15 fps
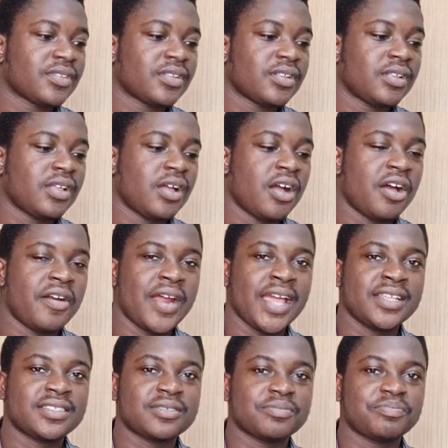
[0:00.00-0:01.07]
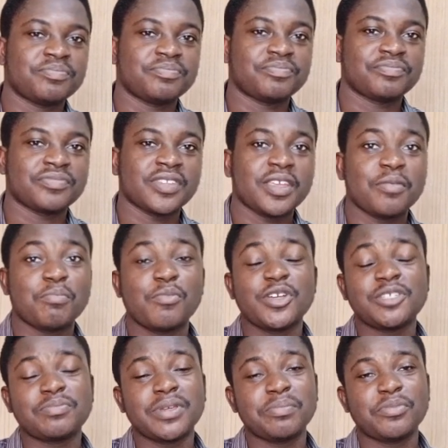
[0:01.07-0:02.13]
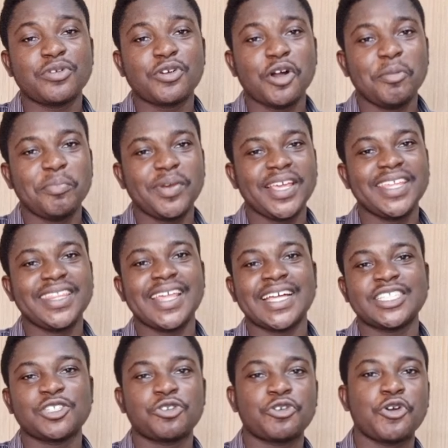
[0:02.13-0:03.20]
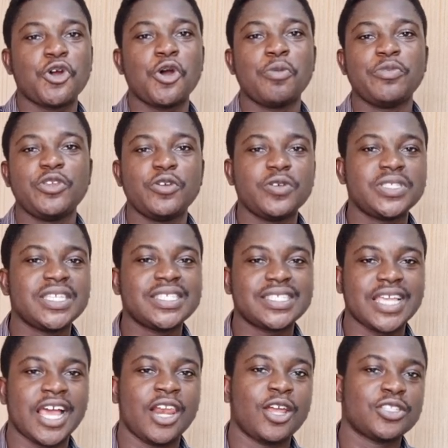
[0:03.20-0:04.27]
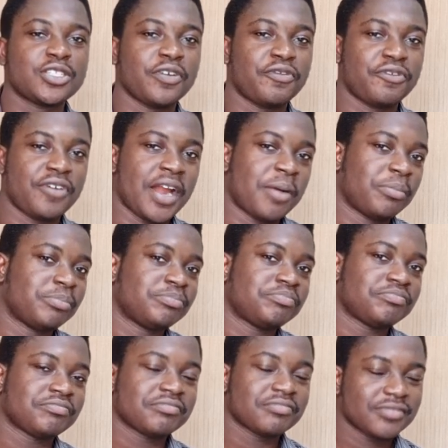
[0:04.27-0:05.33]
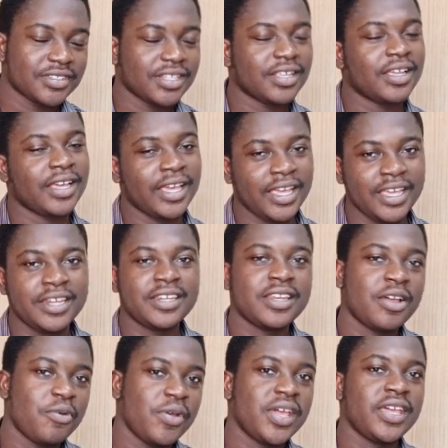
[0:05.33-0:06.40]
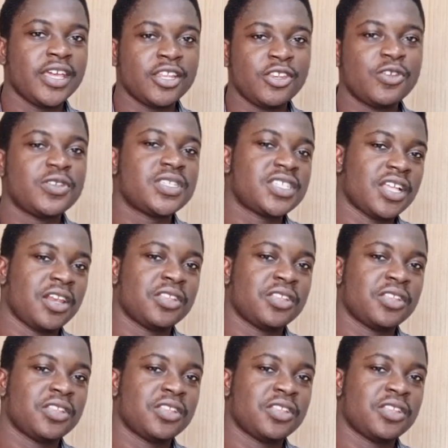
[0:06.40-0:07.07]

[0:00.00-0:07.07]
All right. Most people complain that Chrome uses a lot of RAM. In a way, it uses a lot of